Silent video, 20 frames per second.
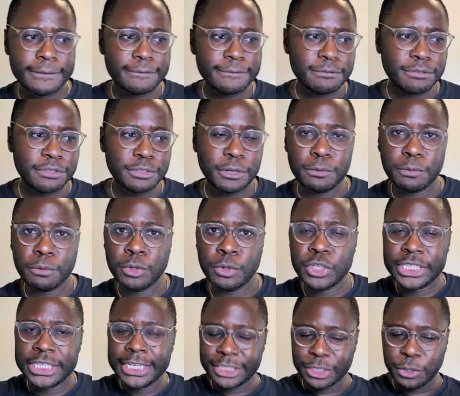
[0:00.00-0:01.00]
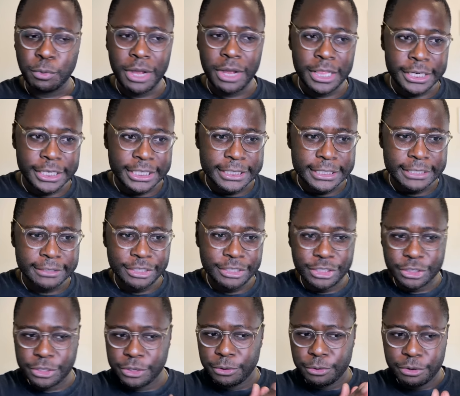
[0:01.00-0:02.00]
So looking at the quality, right,
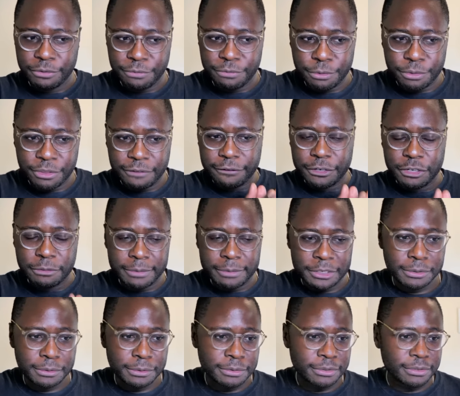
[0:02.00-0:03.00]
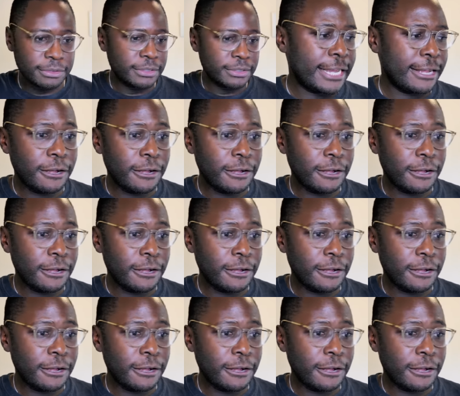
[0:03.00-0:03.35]
the code review, the fundamentals,